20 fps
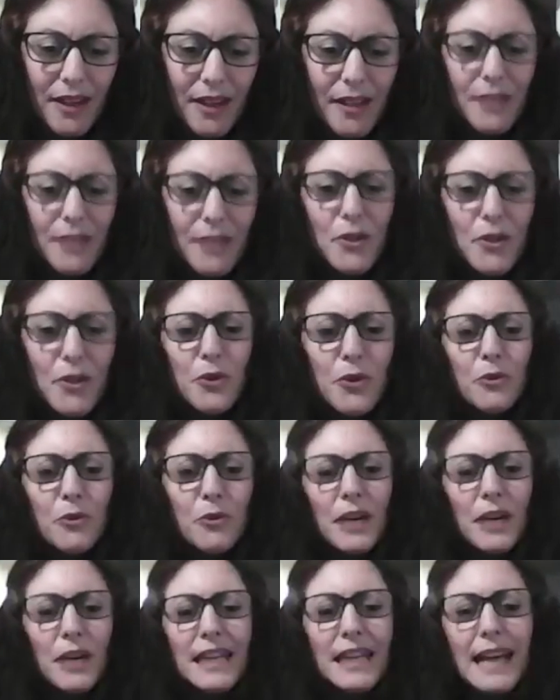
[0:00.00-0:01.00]
So
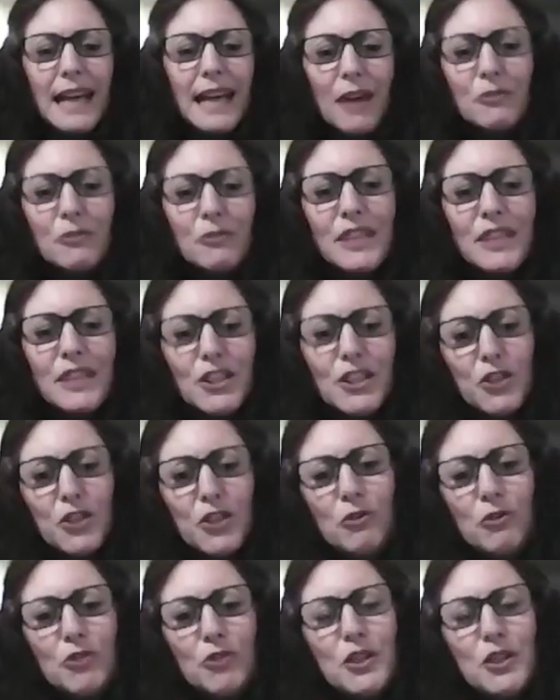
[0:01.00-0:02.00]
allow these
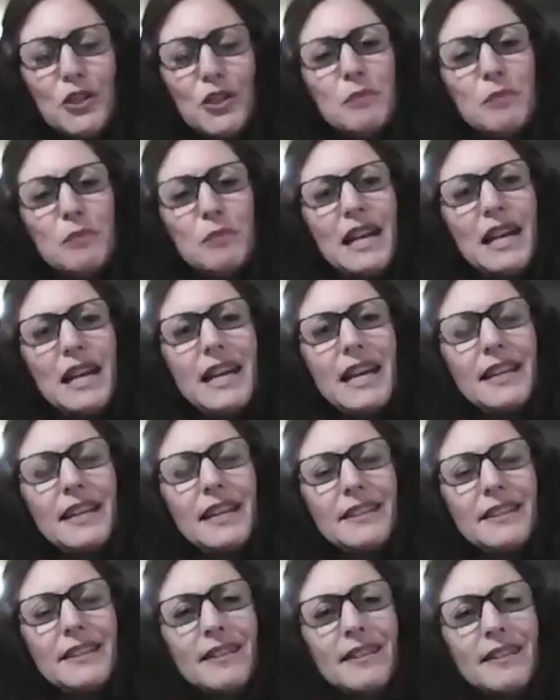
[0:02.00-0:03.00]
children to play.
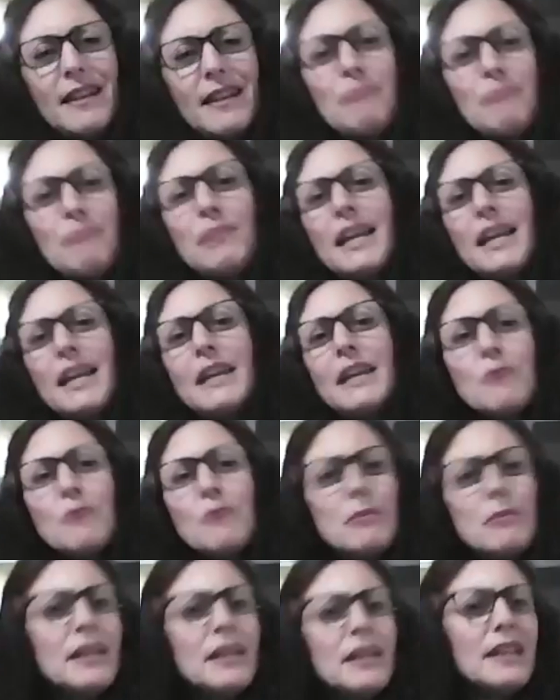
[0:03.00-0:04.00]
And play,
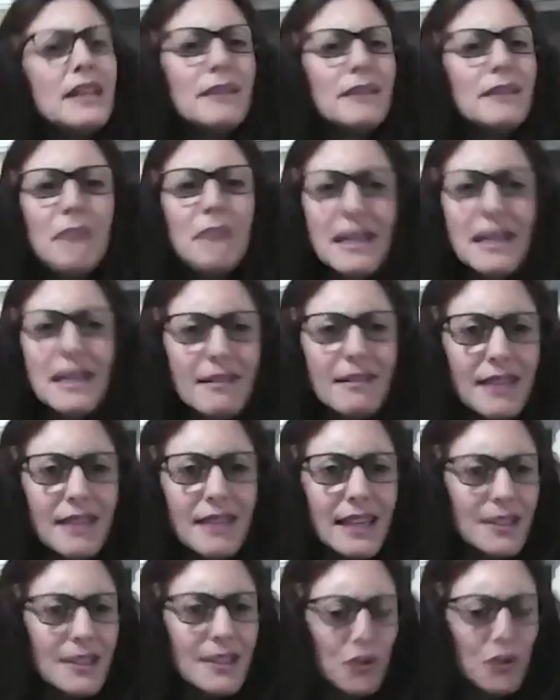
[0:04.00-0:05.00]
we mean many
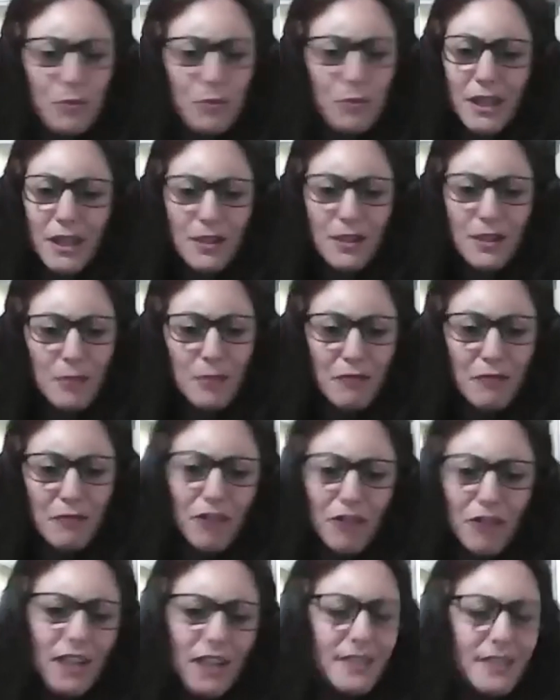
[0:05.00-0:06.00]
things. Could be to be
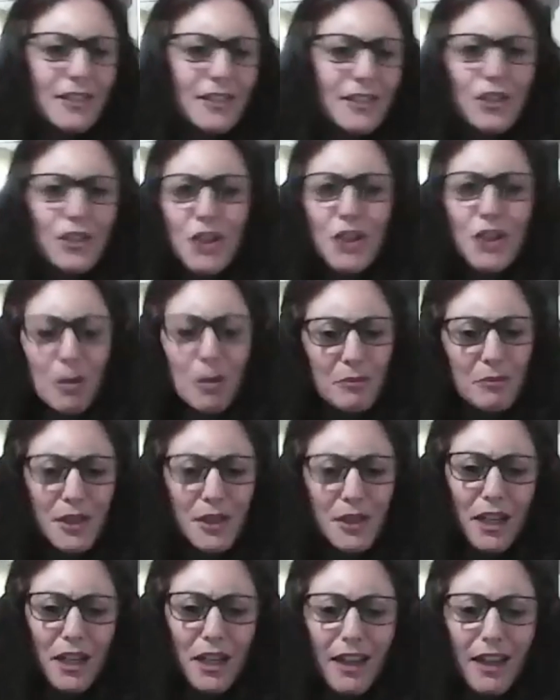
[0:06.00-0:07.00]
run, to jump,
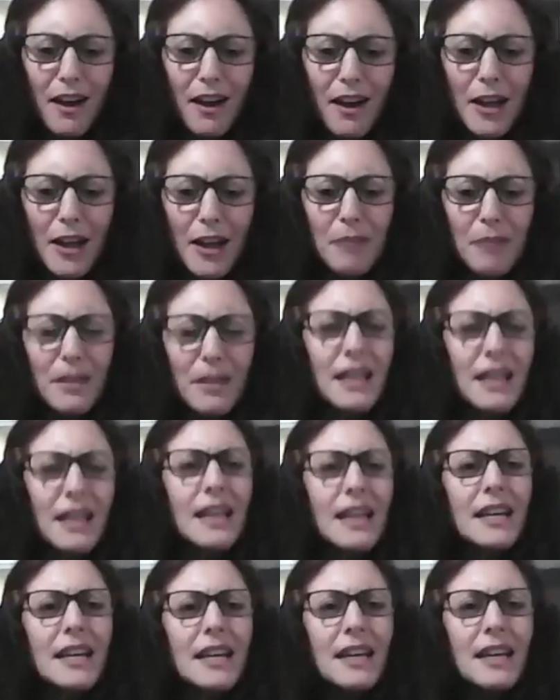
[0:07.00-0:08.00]
to climb.
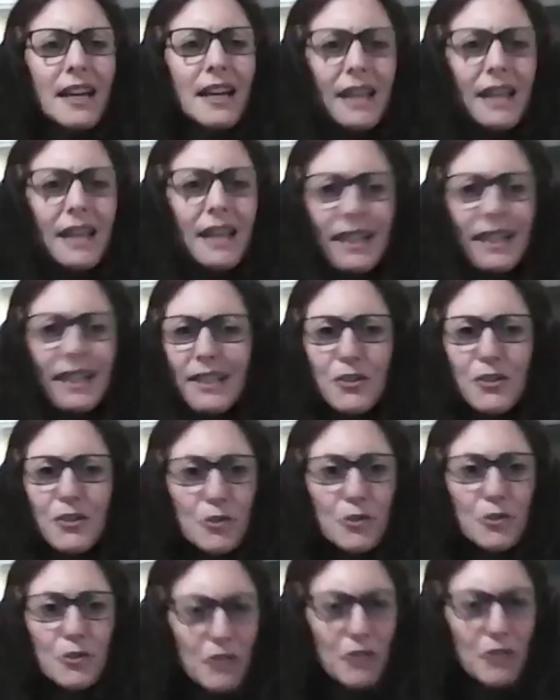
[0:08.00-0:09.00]
And it's
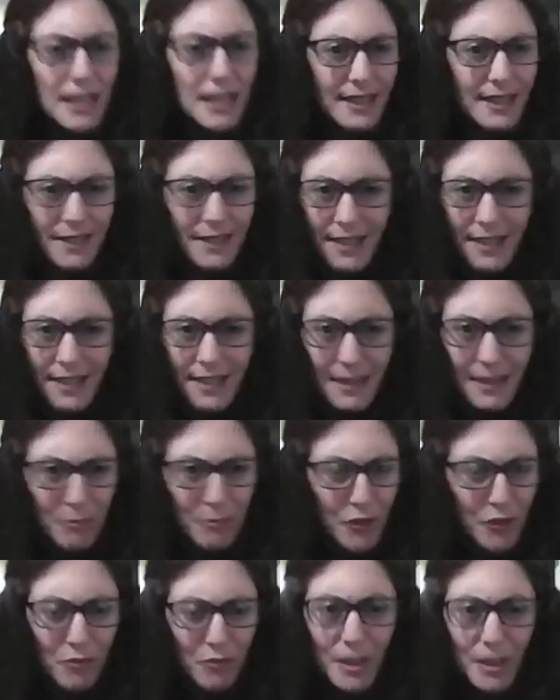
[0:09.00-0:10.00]
through this
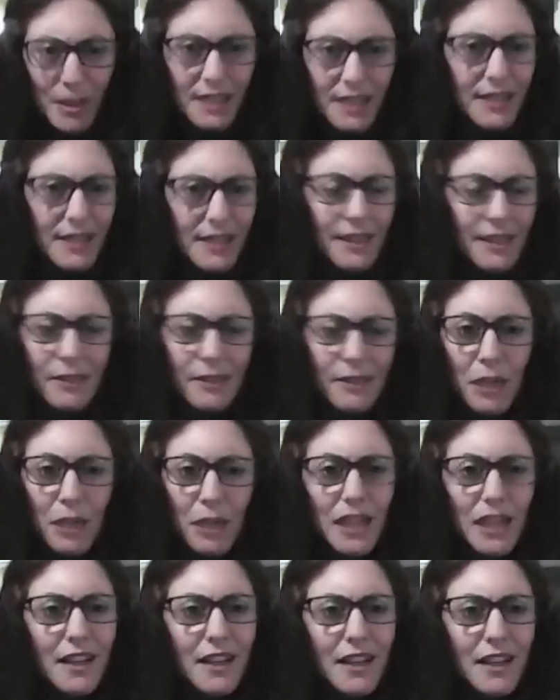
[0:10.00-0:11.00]
movement that we're
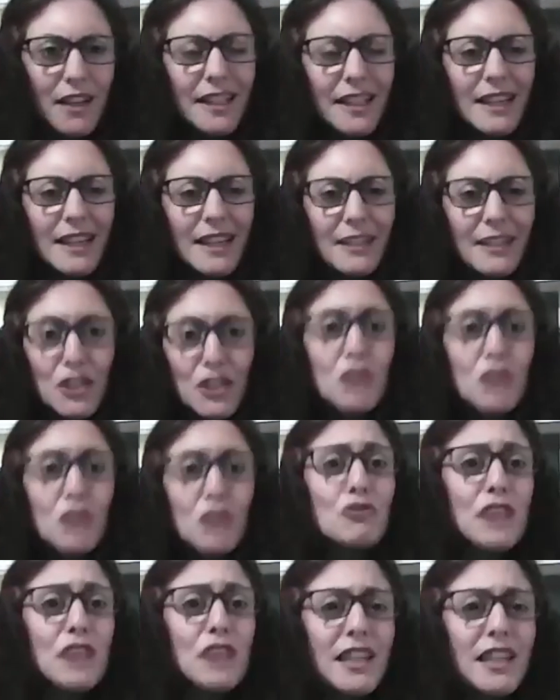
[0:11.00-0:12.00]
learning, the
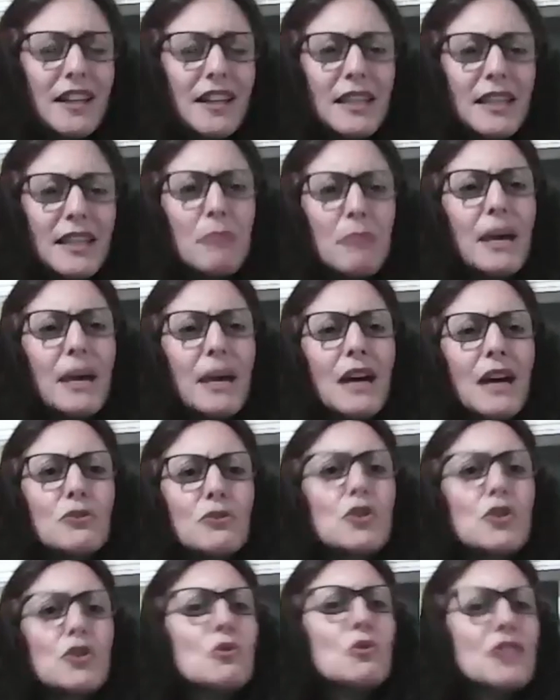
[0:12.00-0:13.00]
children are learning
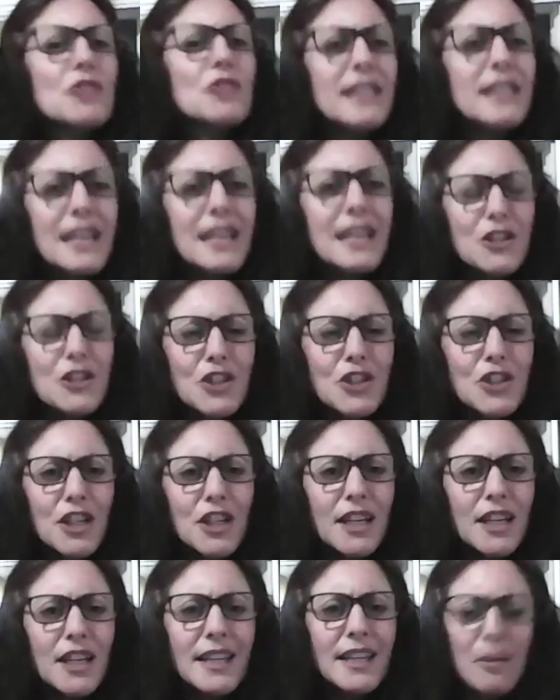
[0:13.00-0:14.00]
about
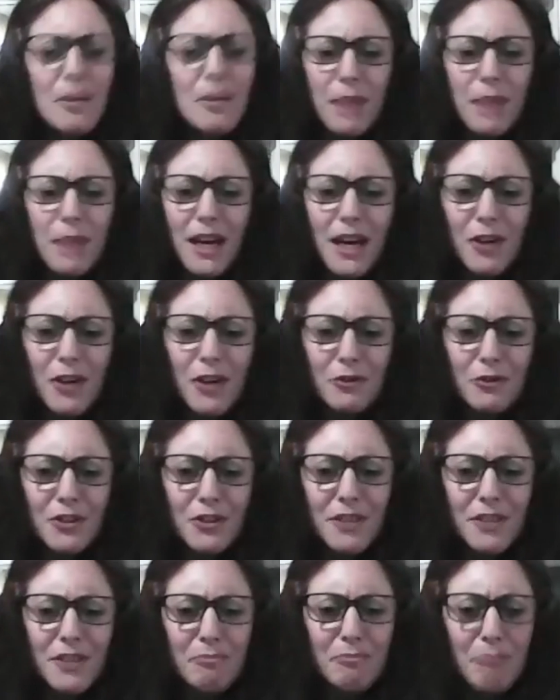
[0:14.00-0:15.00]
coordination, about
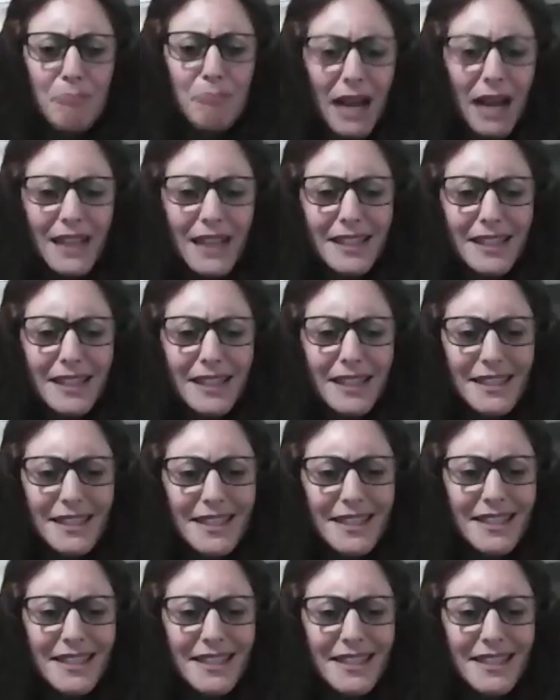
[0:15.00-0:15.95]
balance,